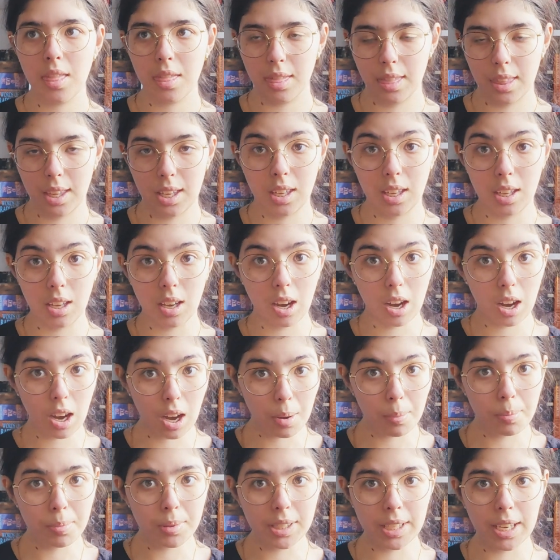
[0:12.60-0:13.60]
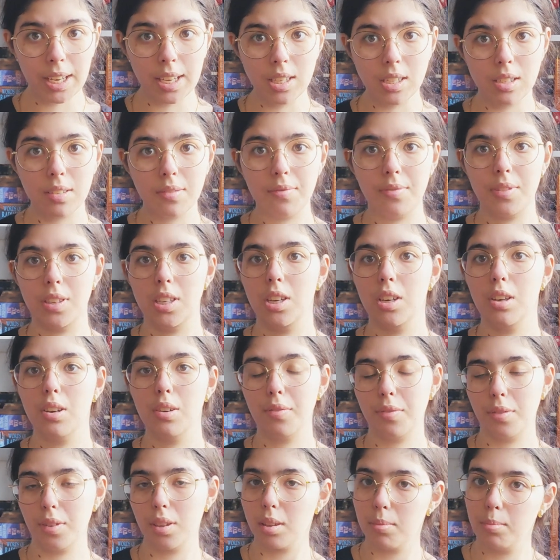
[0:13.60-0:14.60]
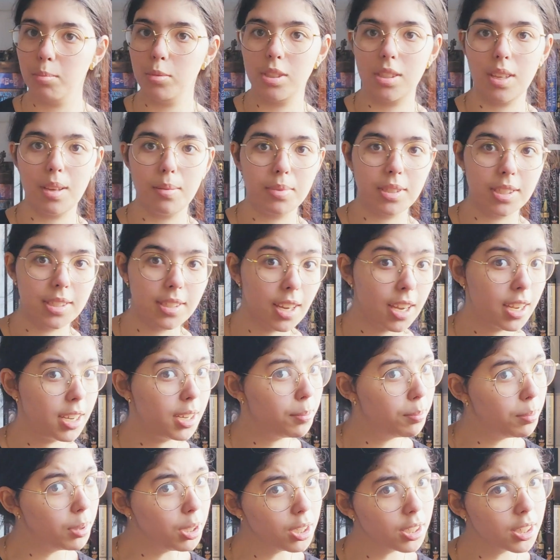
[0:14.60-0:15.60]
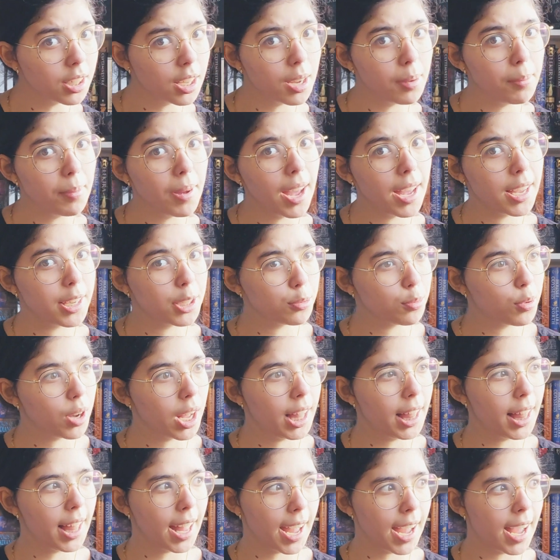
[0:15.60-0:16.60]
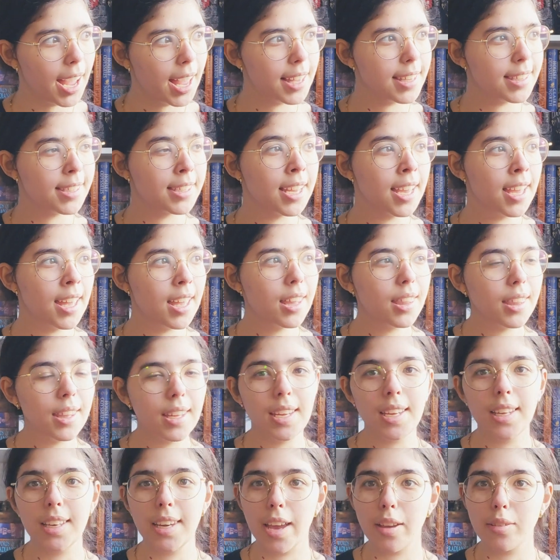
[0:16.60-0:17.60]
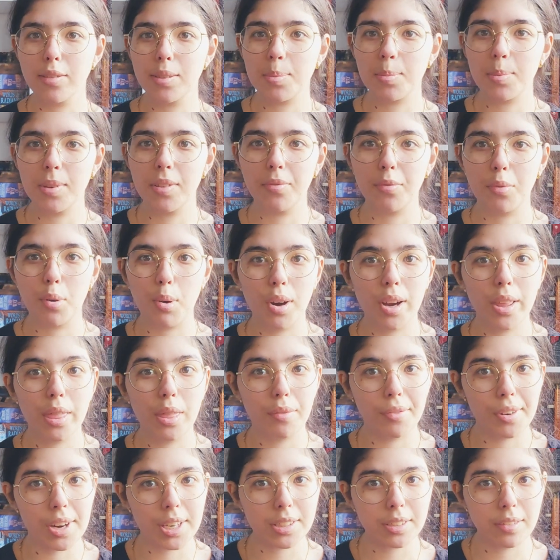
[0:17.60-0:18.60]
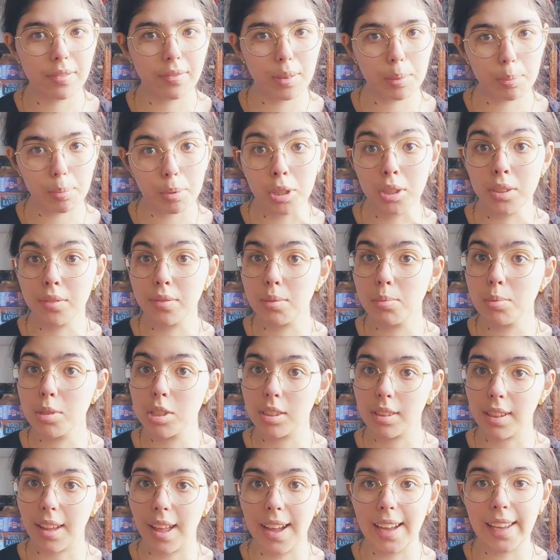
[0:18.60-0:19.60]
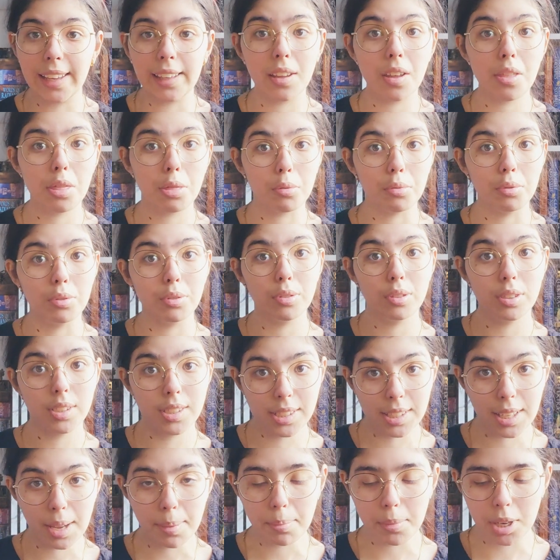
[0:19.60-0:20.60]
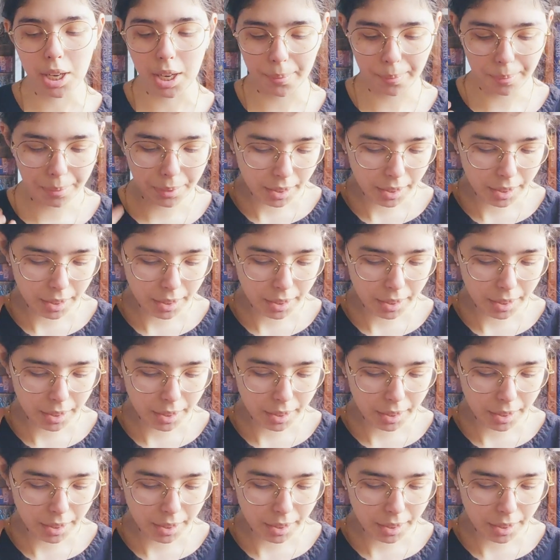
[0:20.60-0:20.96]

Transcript: the update video for the Musaeum Society Book Club, as well as the announcement for the rest of the books from July through December.